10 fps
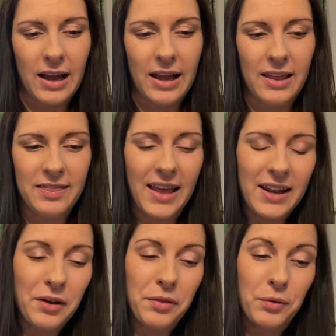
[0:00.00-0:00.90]
And
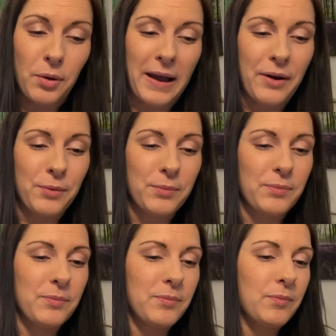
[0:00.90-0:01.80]
then I thought about,
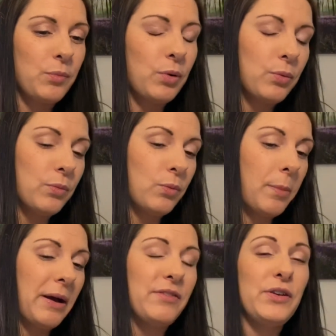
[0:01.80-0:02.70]
well, what
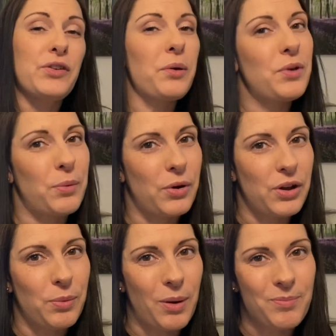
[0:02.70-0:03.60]
about if you don't know what
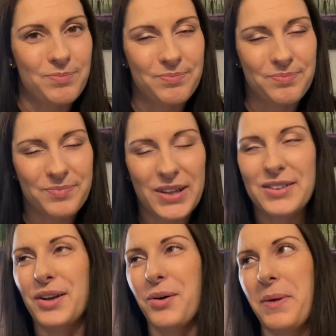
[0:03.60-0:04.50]
you want? Because
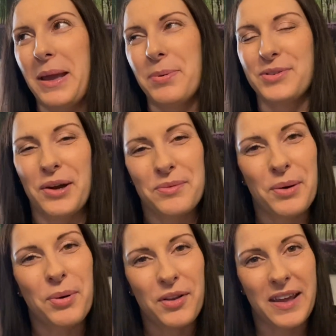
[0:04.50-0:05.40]
a lot of people don't
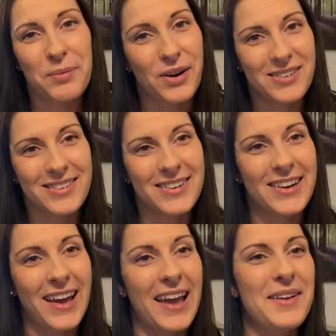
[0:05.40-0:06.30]
know what they want,
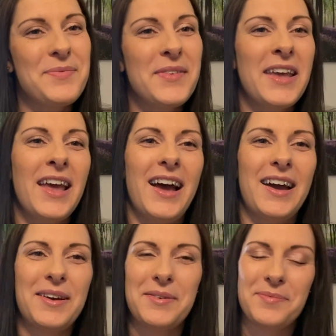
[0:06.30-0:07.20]
okay?
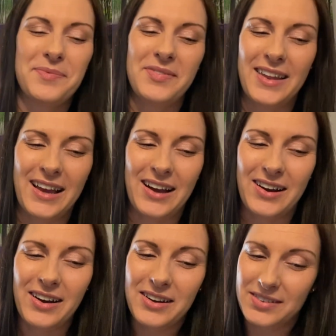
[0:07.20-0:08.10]

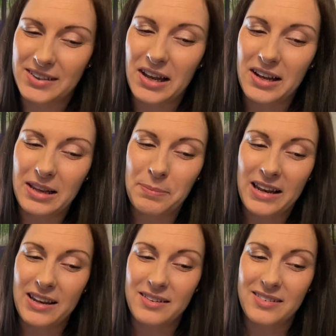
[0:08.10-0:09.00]
I've certainly been
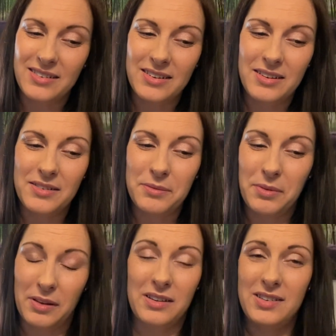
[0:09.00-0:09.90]
in,
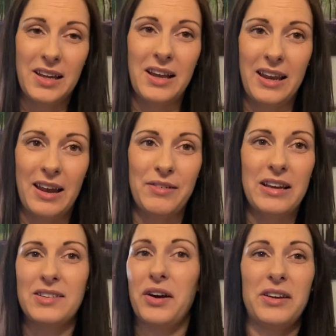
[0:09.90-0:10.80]
there's certain
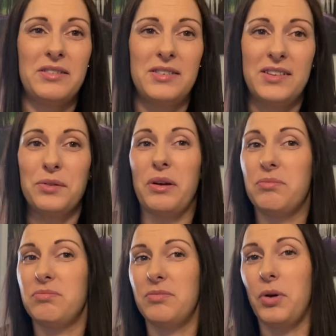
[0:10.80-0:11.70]
areas that I still
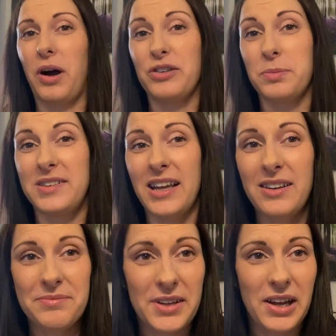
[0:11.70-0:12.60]
don't, not
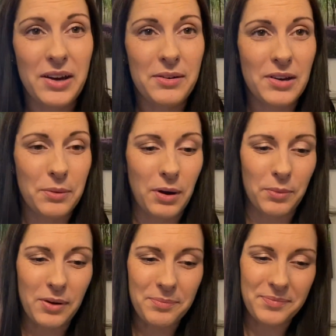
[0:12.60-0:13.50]
100%, know what I
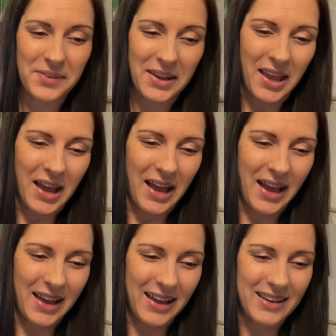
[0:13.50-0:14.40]
want.
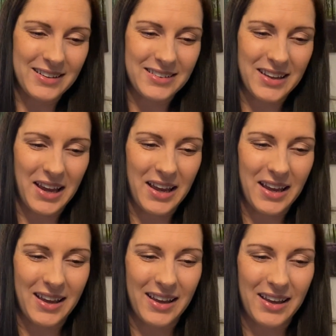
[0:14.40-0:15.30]
And
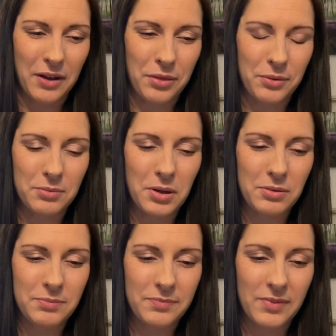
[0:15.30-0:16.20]
I thought,
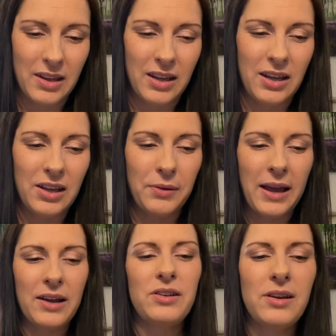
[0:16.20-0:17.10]
well,
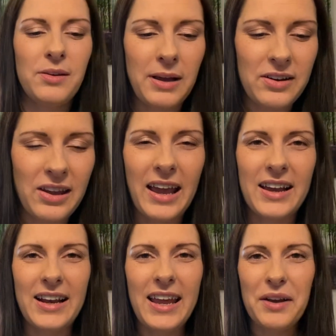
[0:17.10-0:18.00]
how do you
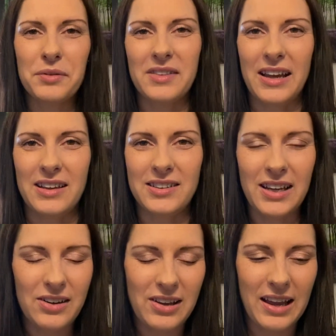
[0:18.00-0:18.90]
get clear on this?
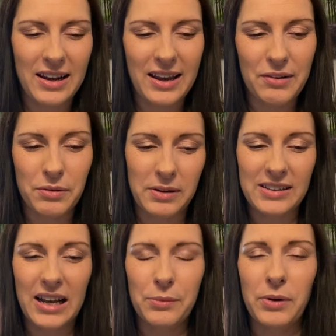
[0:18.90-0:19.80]
How do you get clear on
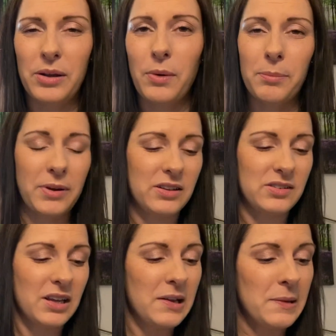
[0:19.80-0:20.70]
exactly what you want? Because
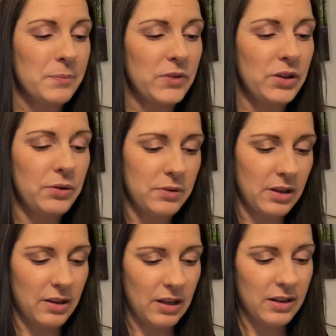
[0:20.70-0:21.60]

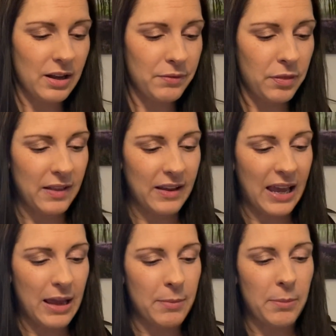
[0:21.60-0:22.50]
another thing that
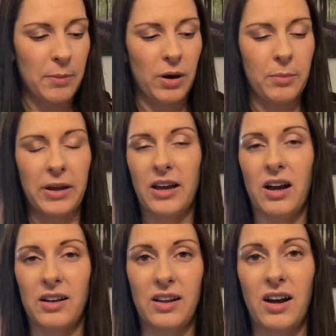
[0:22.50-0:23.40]
came up in one of my
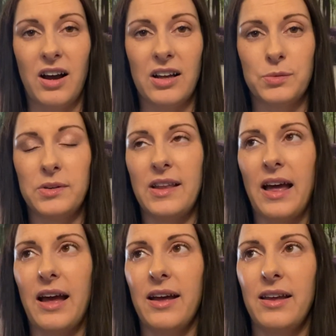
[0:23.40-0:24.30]
cars was
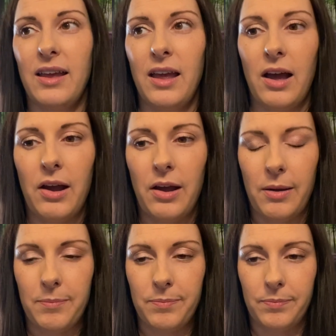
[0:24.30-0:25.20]
that,
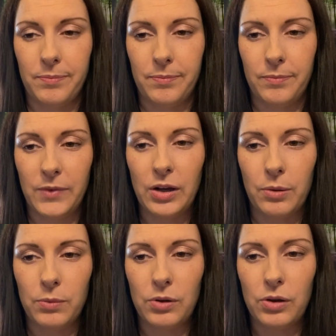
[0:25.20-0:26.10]

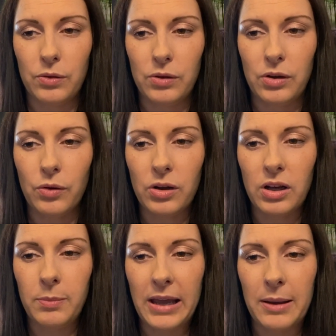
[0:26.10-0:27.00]
you're not going
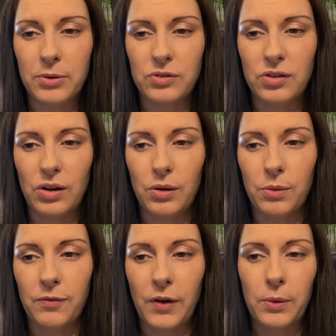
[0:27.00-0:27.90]
to be able
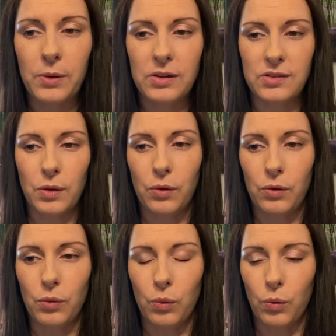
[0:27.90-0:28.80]
to focus
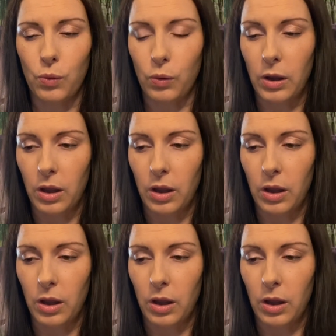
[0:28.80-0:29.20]
on or